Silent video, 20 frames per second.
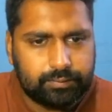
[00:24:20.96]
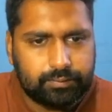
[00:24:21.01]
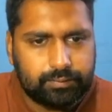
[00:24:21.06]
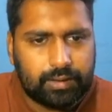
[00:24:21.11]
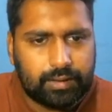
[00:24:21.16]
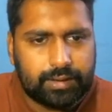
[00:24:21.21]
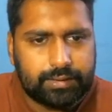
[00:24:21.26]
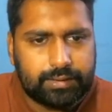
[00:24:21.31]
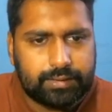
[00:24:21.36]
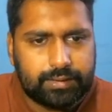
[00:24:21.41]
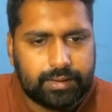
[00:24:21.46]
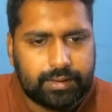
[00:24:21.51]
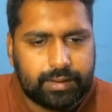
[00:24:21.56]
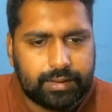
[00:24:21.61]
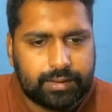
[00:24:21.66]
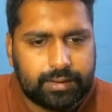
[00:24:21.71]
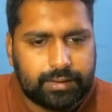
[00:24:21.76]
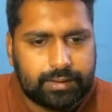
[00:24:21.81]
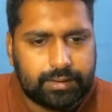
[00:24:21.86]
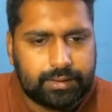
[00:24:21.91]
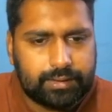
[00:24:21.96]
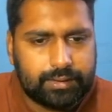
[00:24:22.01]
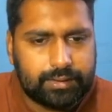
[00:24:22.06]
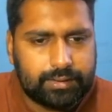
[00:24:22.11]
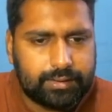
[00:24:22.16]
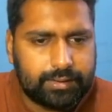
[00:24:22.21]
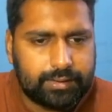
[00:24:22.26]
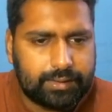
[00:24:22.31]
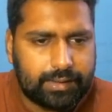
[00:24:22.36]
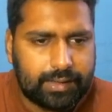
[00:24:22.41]
I think
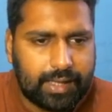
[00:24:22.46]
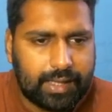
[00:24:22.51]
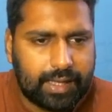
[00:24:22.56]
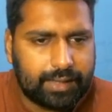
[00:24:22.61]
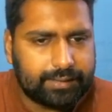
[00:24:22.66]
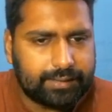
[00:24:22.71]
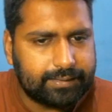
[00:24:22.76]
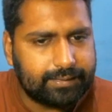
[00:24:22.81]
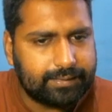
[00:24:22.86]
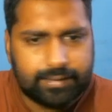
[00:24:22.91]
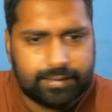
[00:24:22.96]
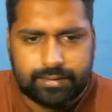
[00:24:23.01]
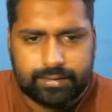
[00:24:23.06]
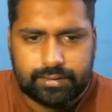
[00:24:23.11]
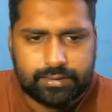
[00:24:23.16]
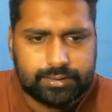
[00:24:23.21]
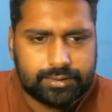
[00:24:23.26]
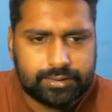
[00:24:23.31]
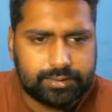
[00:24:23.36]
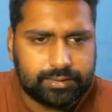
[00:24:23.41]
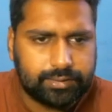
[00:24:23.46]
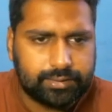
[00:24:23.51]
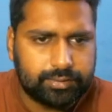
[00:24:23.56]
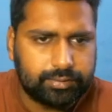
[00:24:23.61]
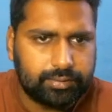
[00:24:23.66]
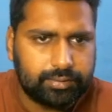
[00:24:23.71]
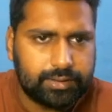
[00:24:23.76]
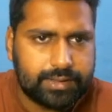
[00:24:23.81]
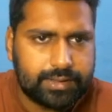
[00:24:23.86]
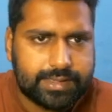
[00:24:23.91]
that's it.
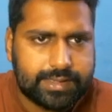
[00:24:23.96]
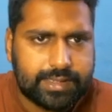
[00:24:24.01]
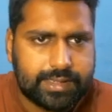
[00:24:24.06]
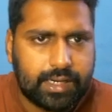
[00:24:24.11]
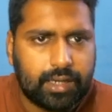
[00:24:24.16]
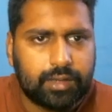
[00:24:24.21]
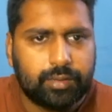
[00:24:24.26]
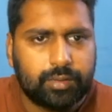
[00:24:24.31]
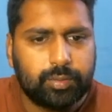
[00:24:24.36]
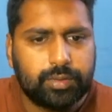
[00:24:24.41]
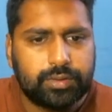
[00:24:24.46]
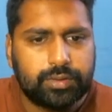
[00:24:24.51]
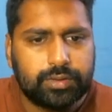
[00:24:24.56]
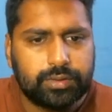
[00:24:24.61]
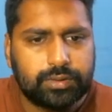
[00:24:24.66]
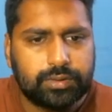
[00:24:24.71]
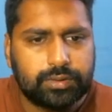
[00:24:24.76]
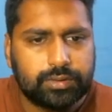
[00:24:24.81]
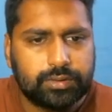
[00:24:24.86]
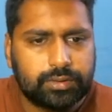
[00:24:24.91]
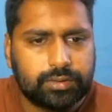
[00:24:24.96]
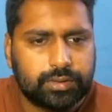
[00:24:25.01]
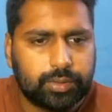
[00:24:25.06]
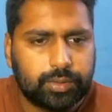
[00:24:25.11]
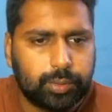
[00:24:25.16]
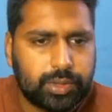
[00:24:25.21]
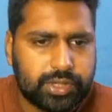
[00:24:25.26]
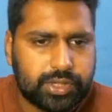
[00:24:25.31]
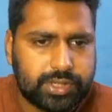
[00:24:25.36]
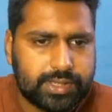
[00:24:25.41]
We'll start with the
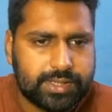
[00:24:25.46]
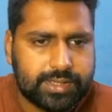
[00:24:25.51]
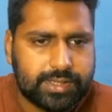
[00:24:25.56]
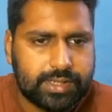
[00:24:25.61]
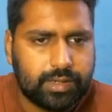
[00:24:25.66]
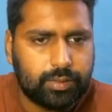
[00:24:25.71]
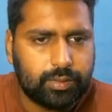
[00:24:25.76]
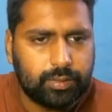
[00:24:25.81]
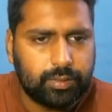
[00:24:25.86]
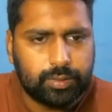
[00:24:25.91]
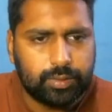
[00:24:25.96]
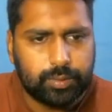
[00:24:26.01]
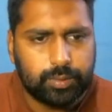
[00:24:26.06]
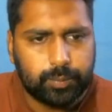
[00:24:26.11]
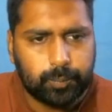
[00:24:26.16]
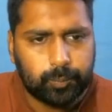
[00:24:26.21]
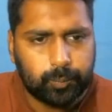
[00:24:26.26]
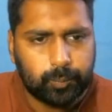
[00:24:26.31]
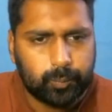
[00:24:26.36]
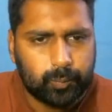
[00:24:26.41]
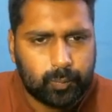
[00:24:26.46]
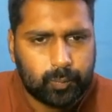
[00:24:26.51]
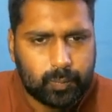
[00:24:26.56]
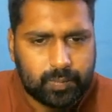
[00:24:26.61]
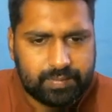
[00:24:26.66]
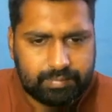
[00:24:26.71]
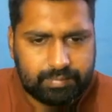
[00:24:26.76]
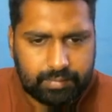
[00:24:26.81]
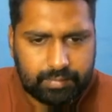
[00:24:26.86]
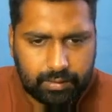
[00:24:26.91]
questions now.
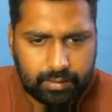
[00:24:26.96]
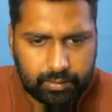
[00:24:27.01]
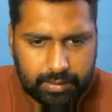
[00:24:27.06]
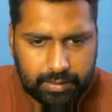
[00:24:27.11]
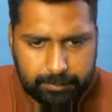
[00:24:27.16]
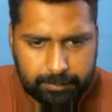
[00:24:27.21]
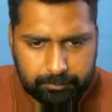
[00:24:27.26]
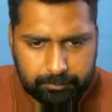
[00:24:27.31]
Okay.